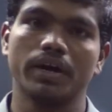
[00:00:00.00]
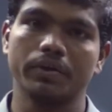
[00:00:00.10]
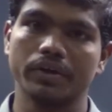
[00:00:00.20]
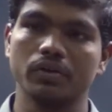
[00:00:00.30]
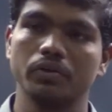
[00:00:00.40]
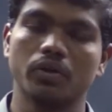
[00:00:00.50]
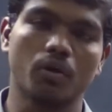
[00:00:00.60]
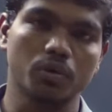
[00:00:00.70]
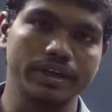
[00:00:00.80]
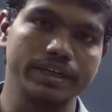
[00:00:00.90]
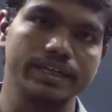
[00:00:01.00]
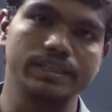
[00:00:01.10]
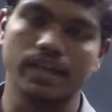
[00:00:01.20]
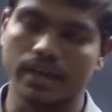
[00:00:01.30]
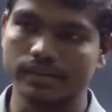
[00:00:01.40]
and you know how to
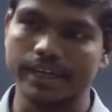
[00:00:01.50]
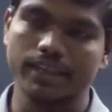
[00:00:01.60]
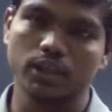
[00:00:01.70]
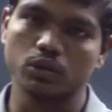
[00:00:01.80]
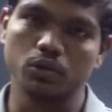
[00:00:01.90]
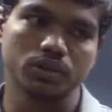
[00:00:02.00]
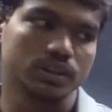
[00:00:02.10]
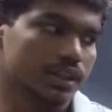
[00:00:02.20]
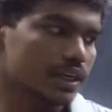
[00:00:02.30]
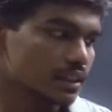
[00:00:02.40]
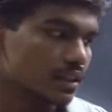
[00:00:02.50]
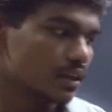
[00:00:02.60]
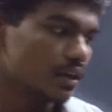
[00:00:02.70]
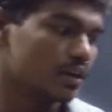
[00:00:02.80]
integrate and write in the solutions. Correct?